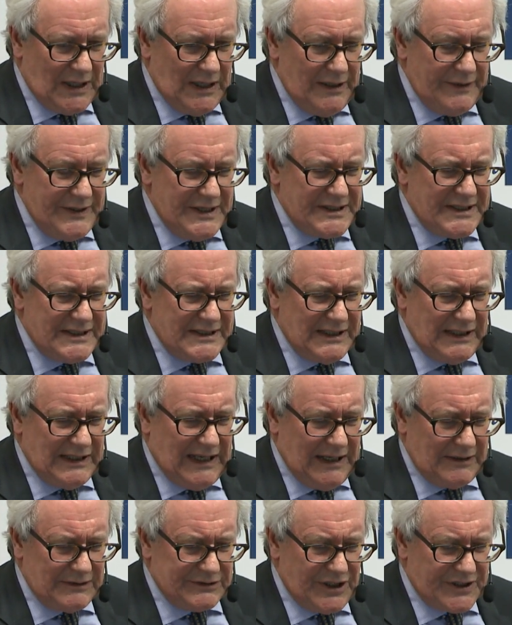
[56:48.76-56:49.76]

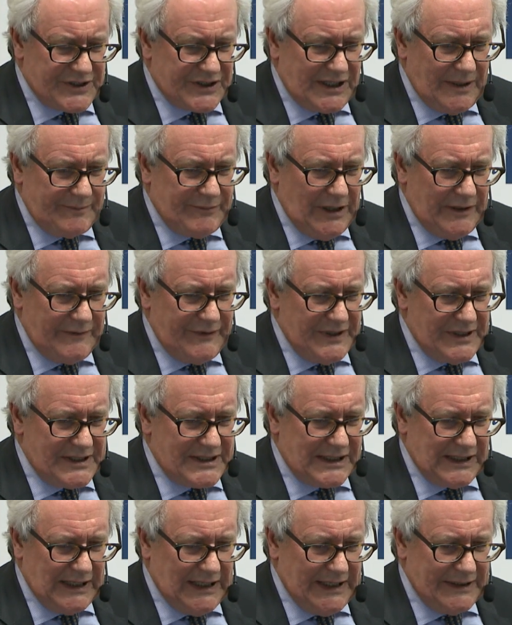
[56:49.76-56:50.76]
I'll just skip over this
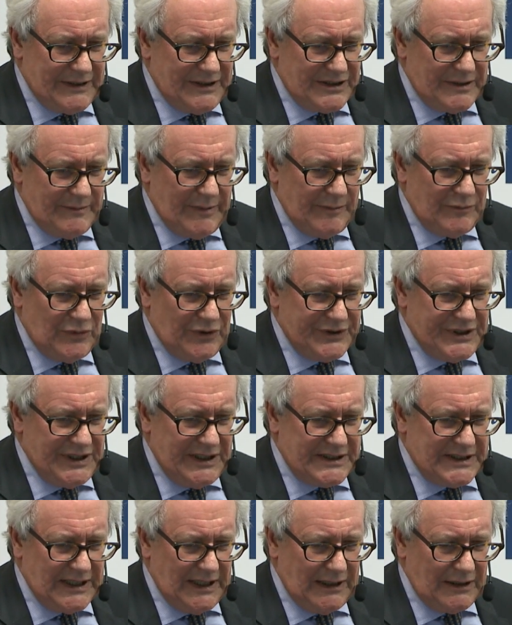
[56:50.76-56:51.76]
slide. There's a bit more
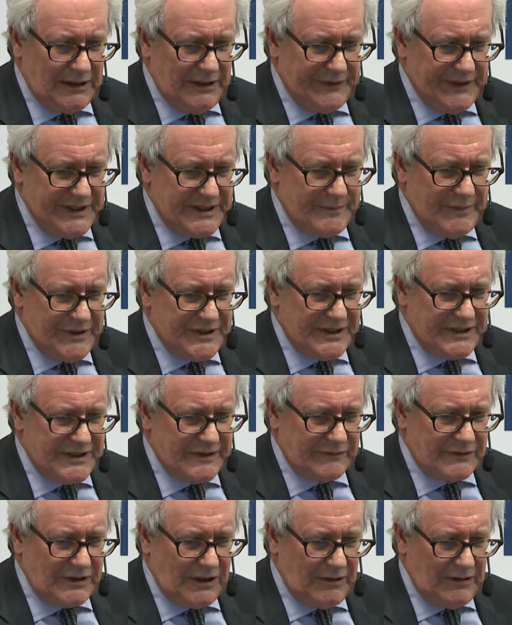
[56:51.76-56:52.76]
detail on this business
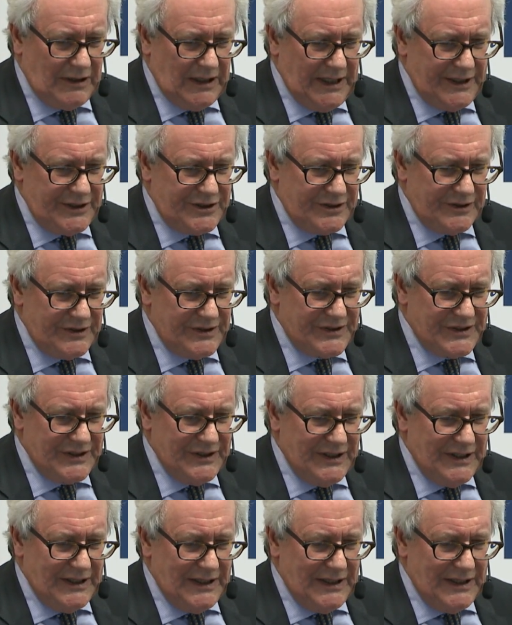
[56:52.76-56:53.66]
of correlations.